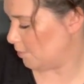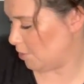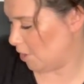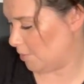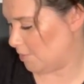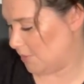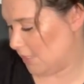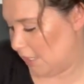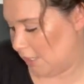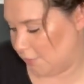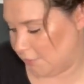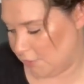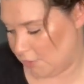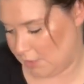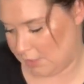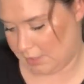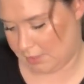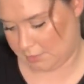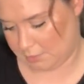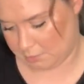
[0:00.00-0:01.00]
Shop sells
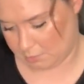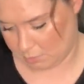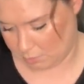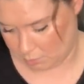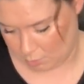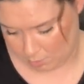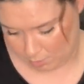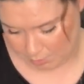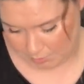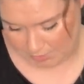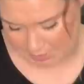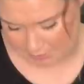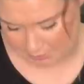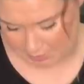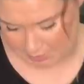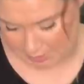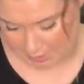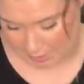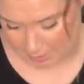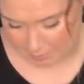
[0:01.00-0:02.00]
almost every
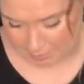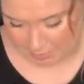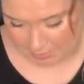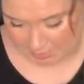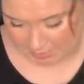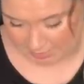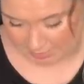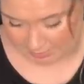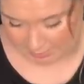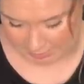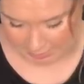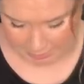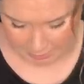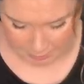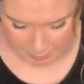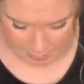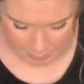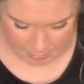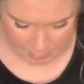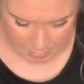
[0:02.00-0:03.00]
time. Is this Athleta?
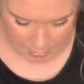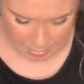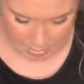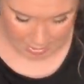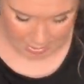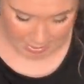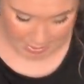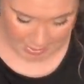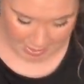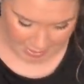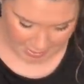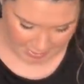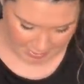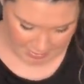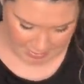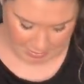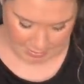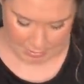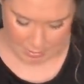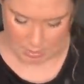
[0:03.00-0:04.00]
It
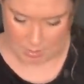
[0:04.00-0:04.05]
is!